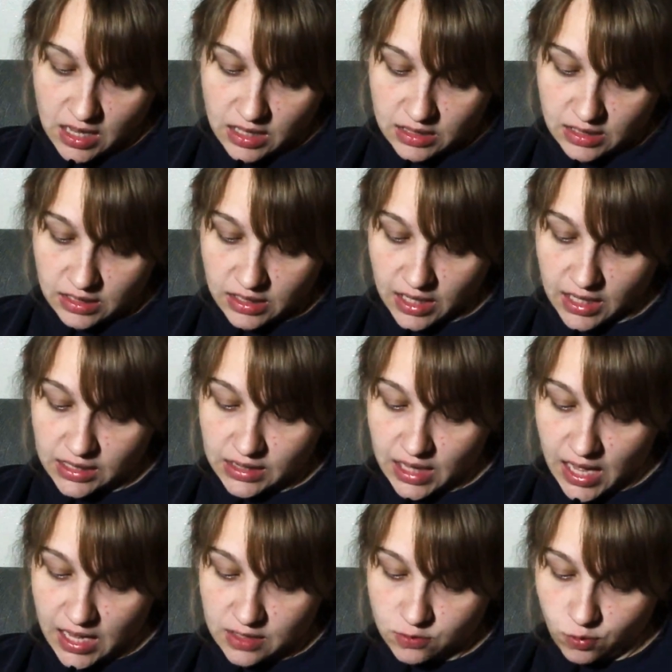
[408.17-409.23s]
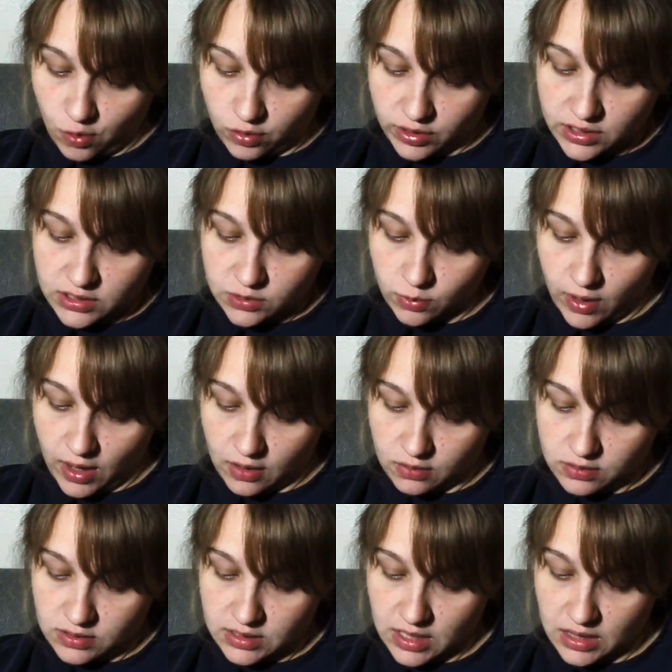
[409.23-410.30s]
the land lay in rolling
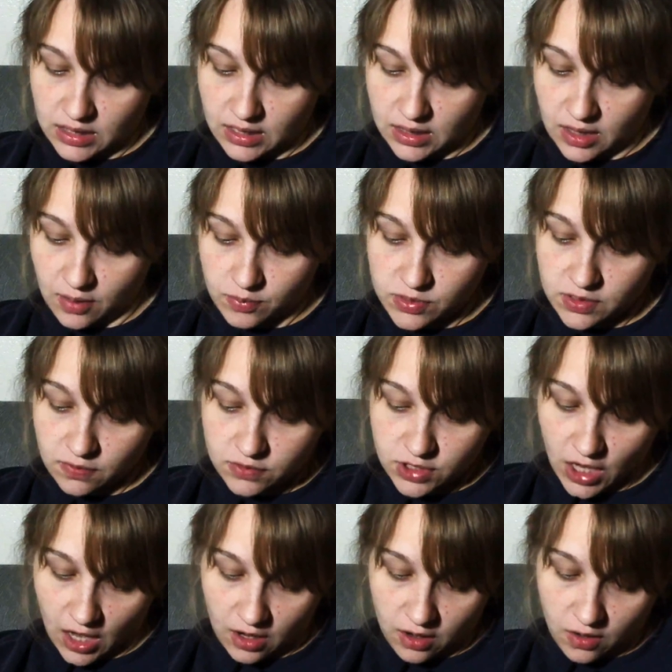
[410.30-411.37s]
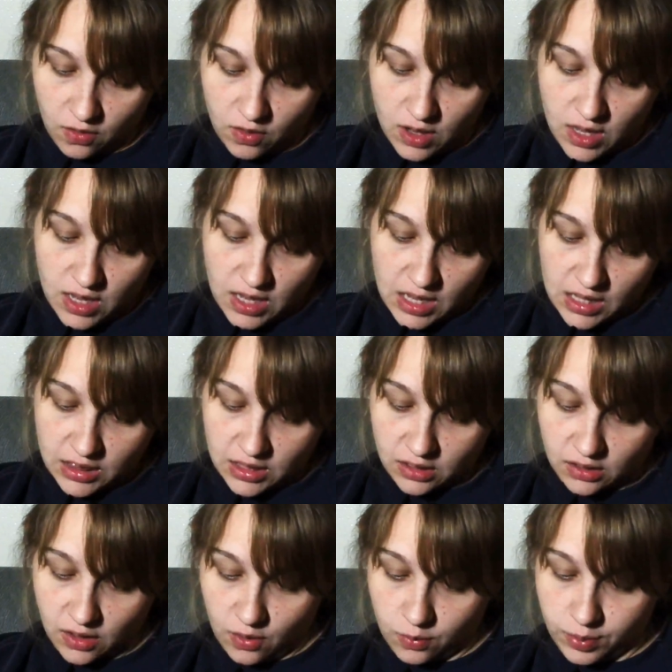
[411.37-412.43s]
swells, the clumps of shadow and the
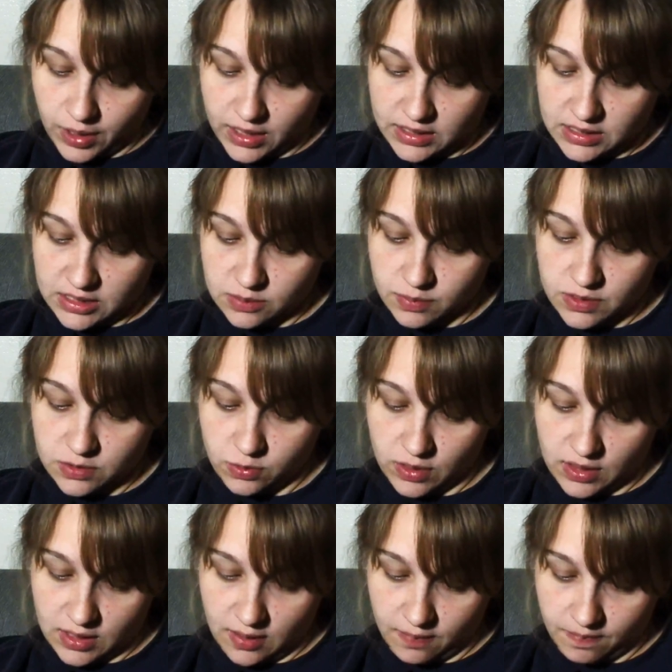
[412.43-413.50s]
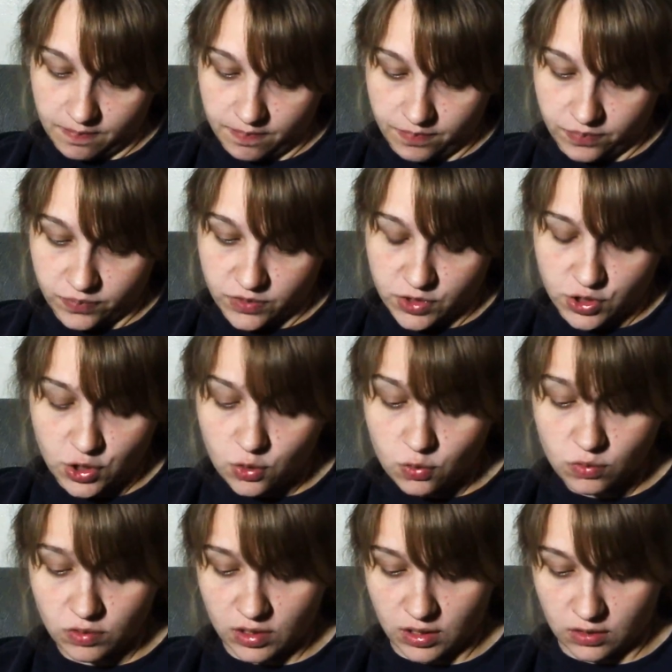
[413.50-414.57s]
low places between them.
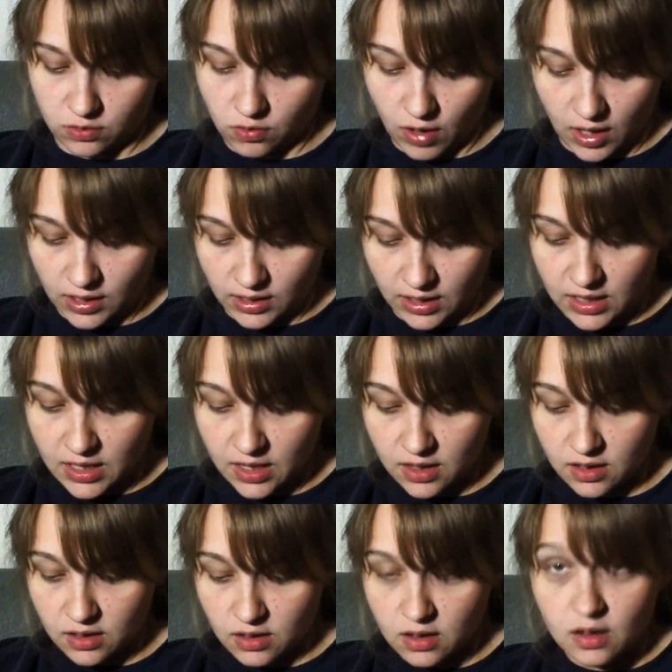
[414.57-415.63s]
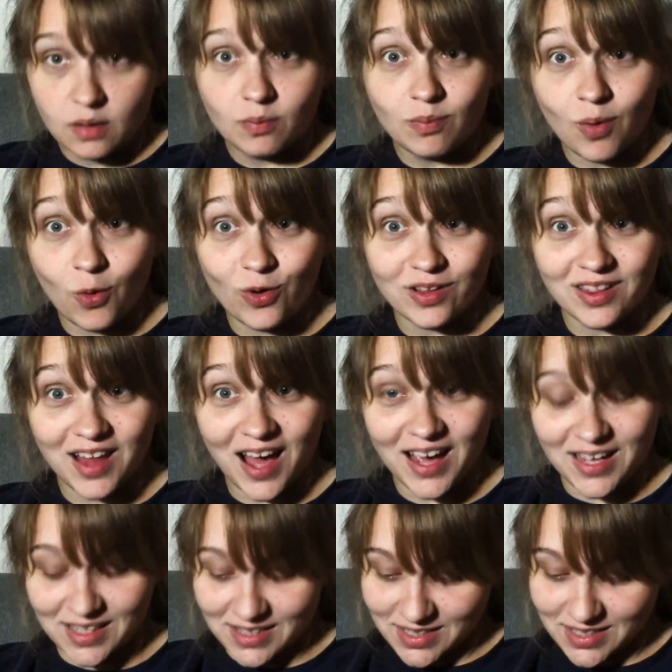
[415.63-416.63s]
"Doon!" cried Lina. "More lights!"